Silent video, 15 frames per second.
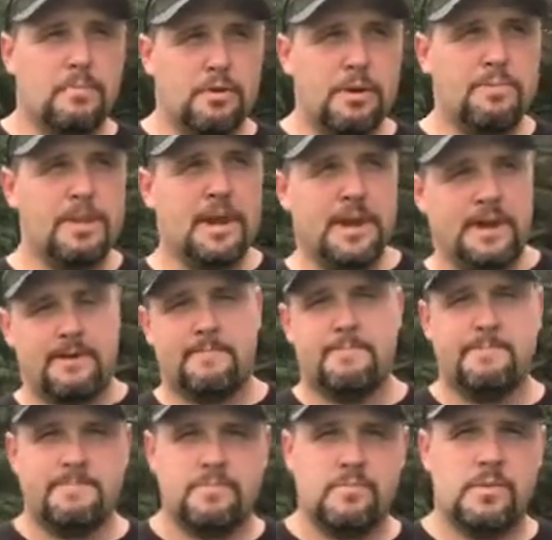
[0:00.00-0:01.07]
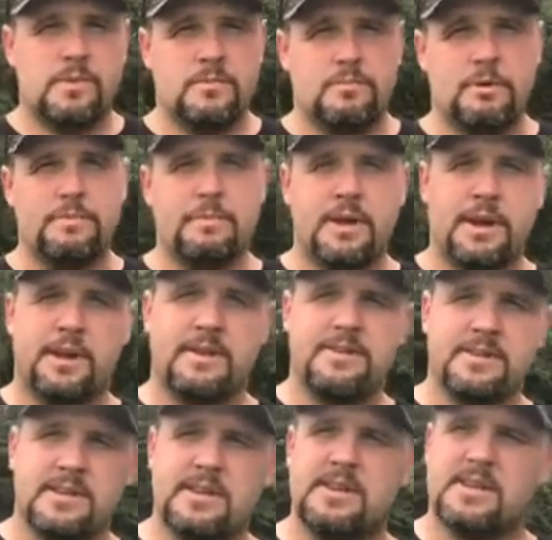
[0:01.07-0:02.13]
Pre-planning. Pre-planning
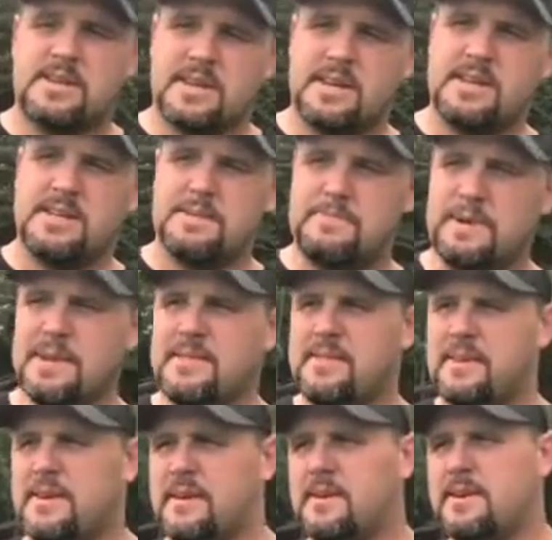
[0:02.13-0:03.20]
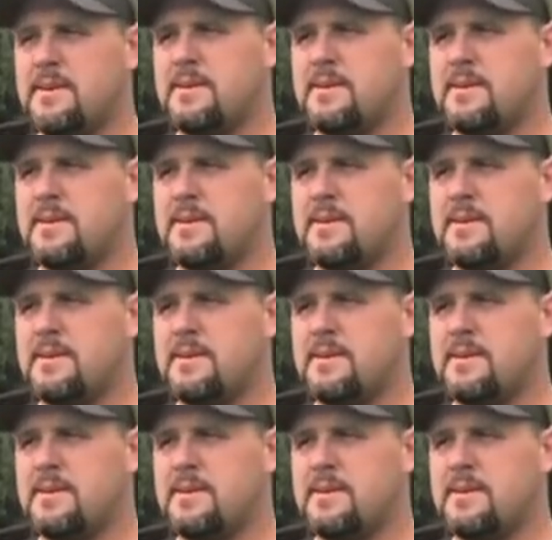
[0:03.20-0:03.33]
it's a big thing.